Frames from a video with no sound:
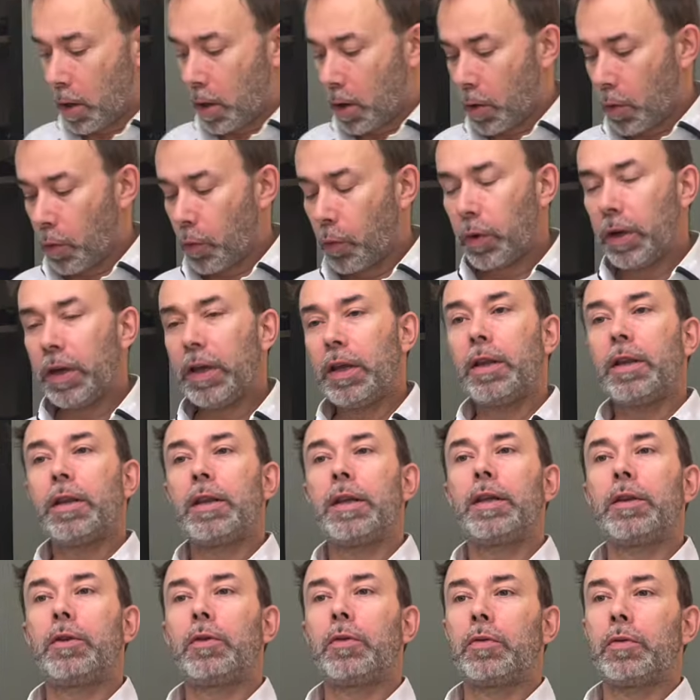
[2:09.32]
We
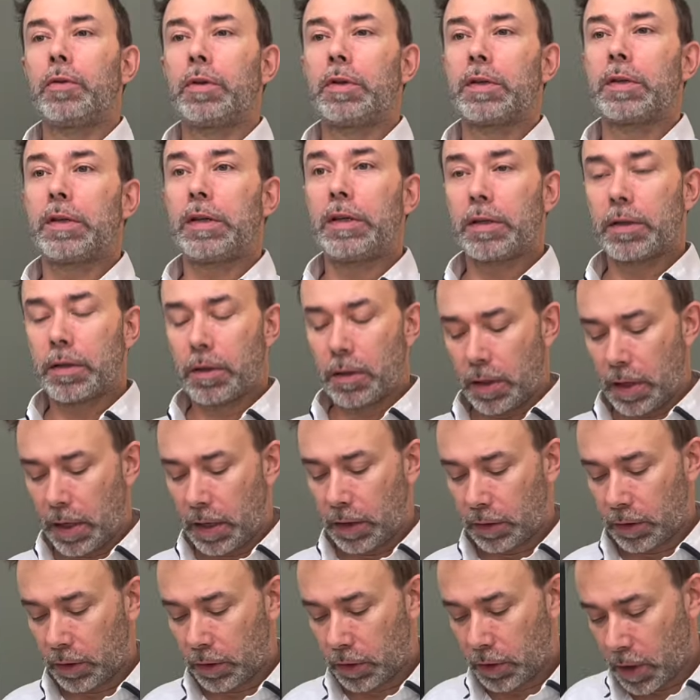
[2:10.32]
need to sizzle
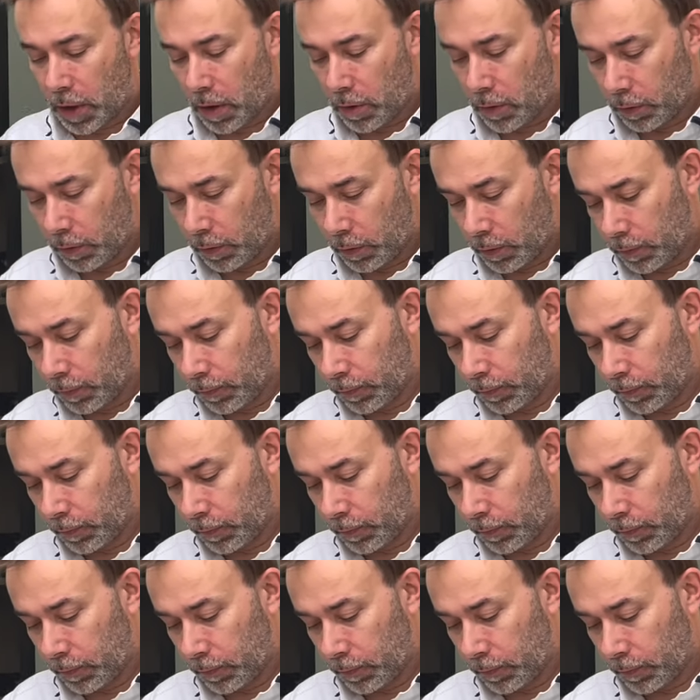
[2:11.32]
the shallot